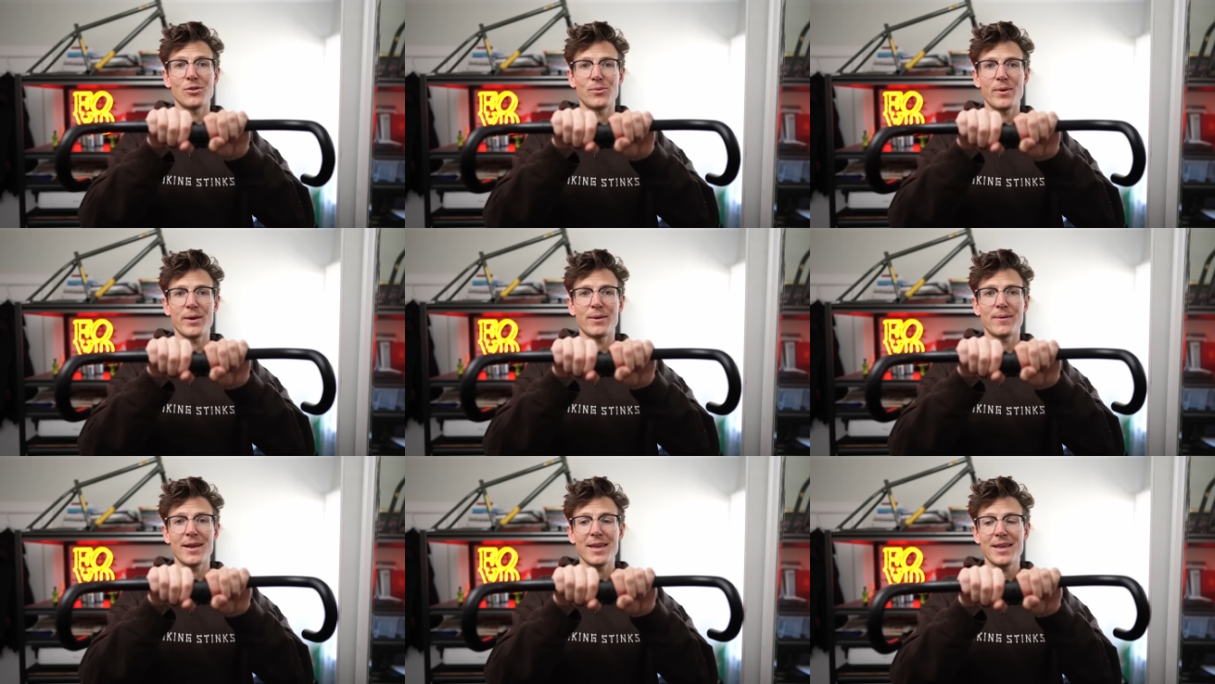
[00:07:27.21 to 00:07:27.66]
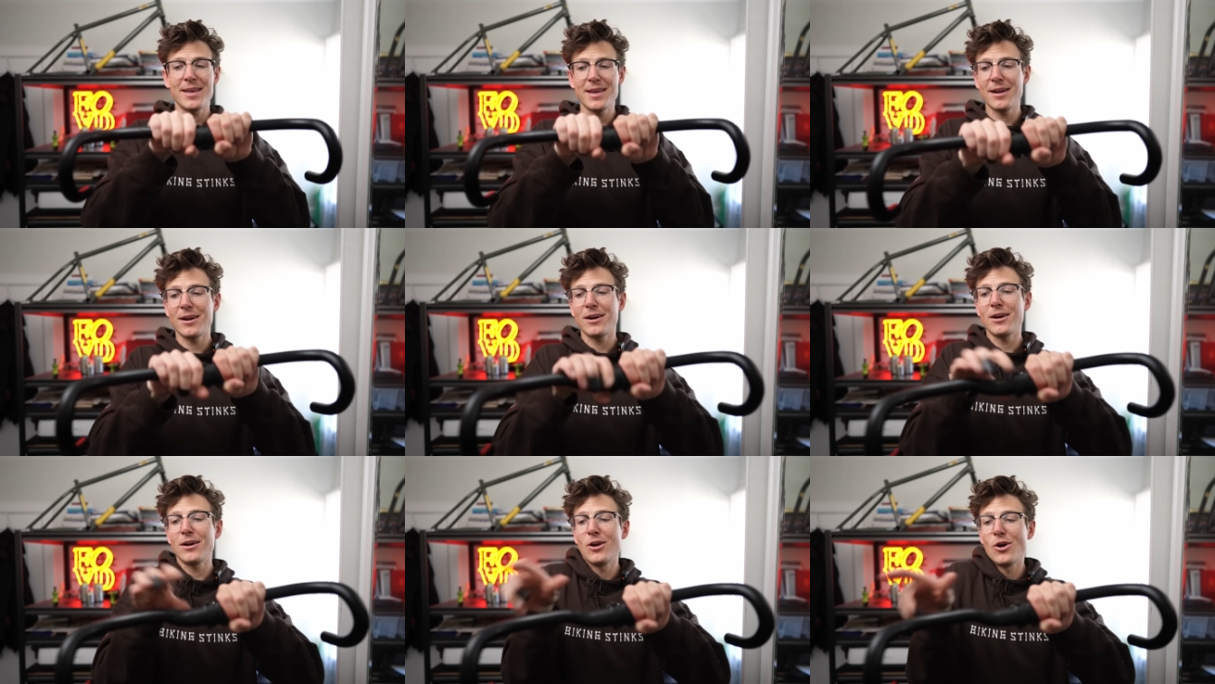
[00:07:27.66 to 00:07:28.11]
the way right
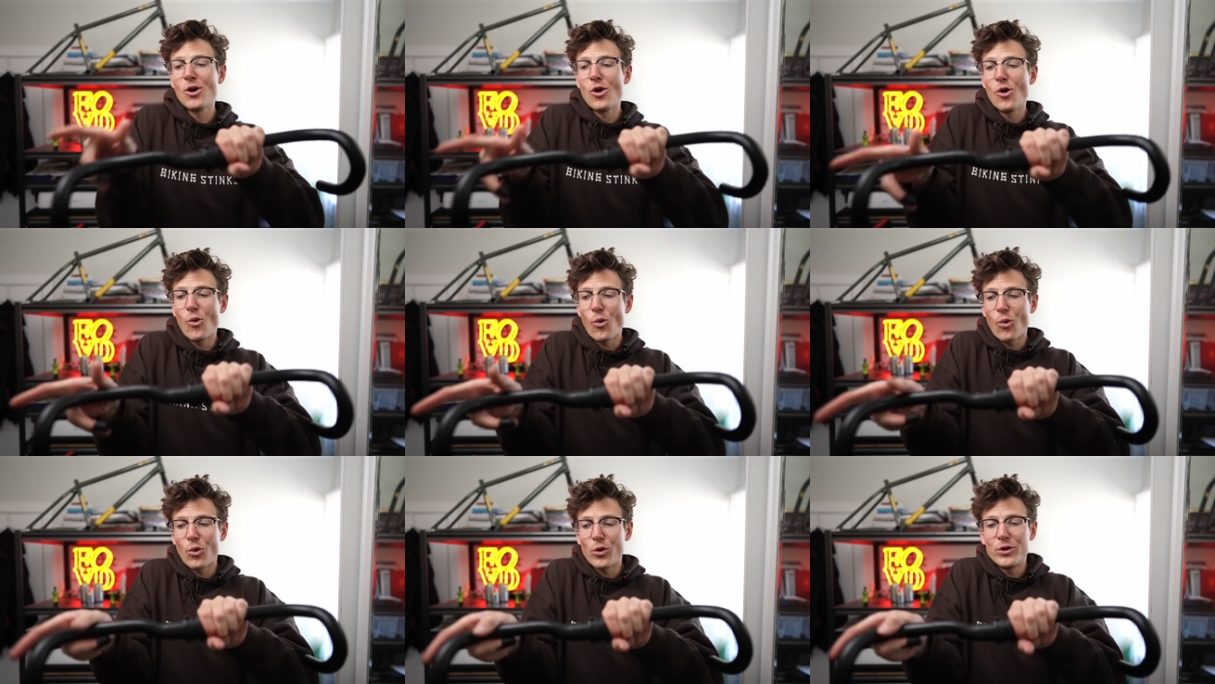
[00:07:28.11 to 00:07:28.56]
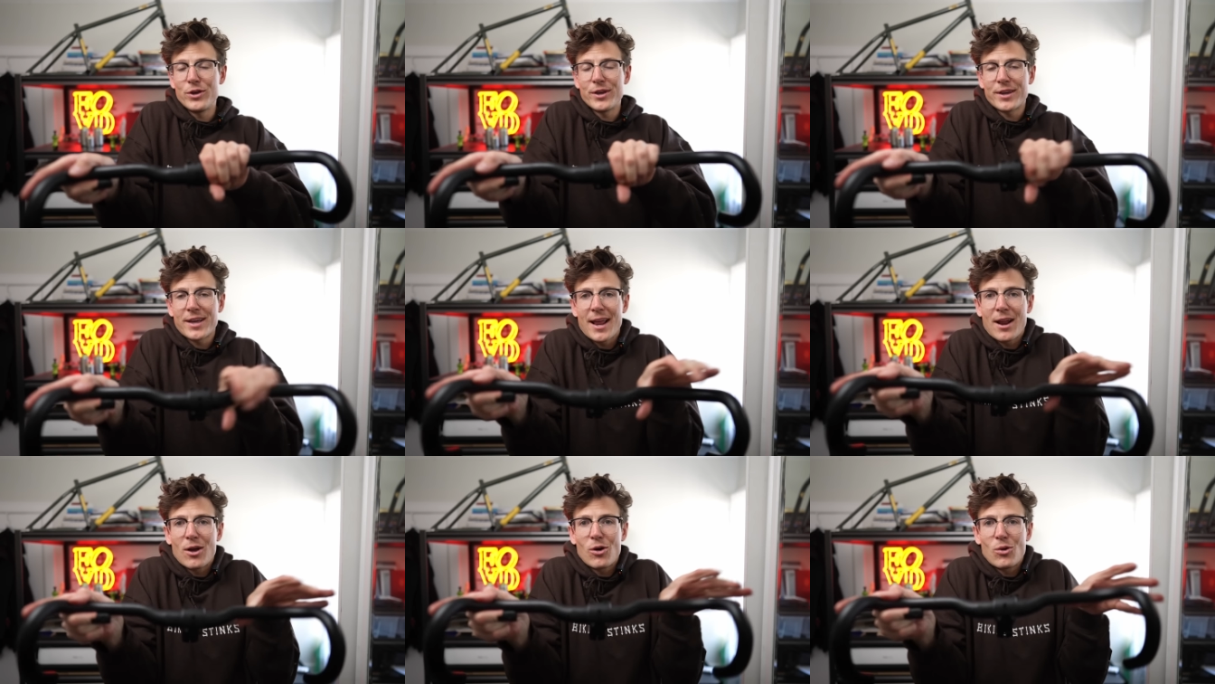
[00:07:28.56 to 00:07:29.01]
here, or
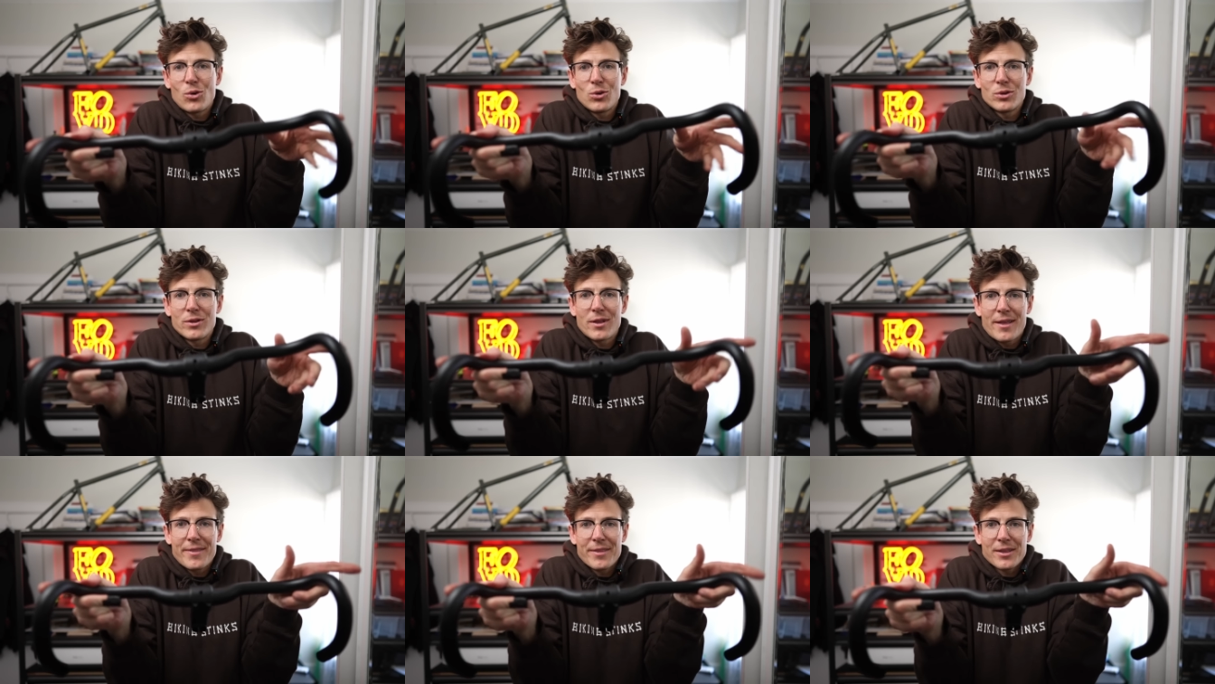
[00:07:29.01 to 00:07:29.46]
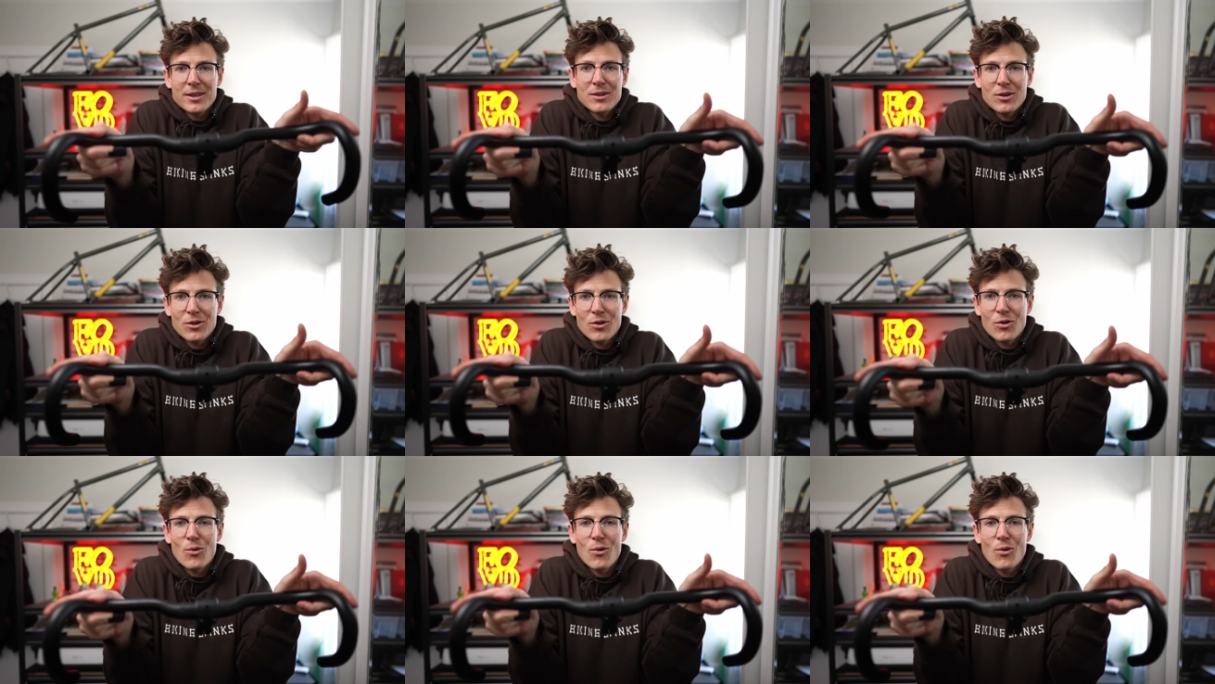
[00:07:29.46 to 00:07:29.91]
you kind of hold on the
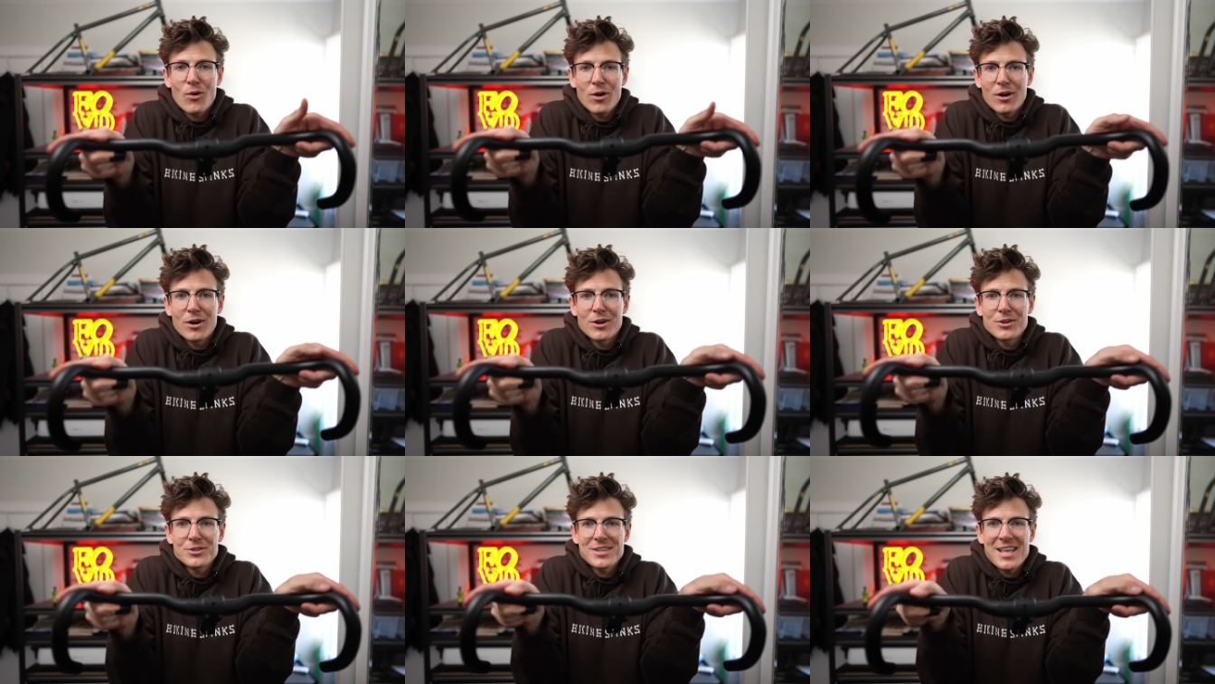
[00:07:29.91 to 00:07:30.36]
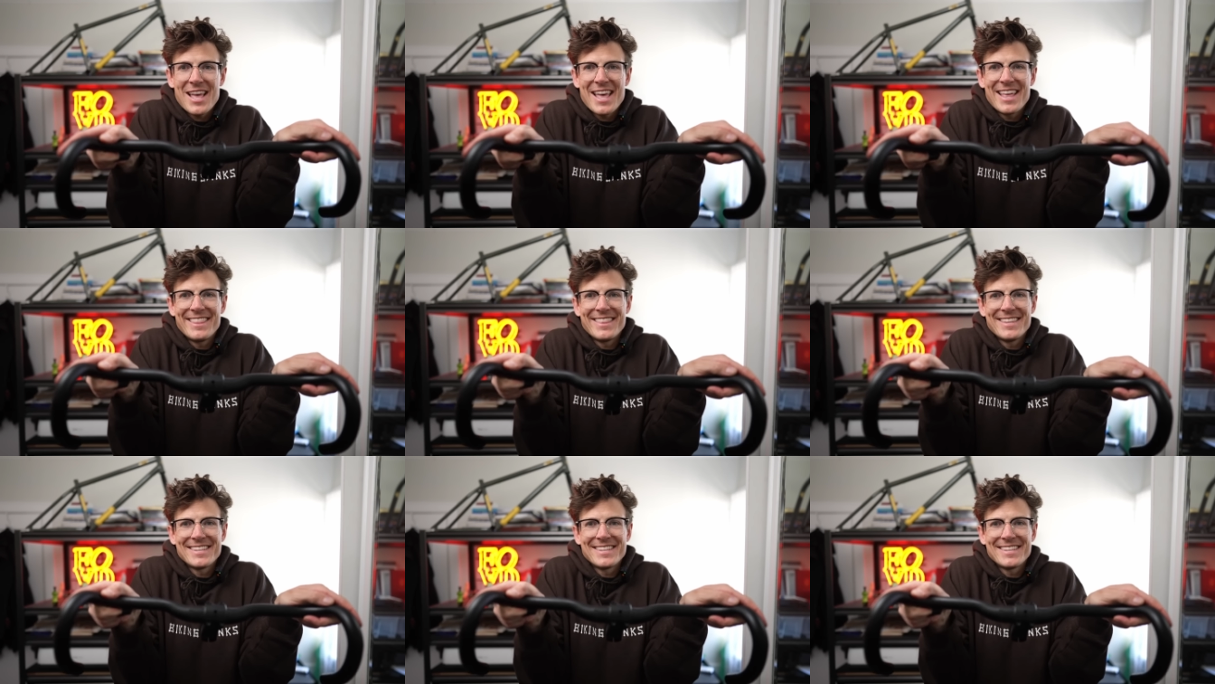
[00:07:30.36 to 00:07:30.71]
corners in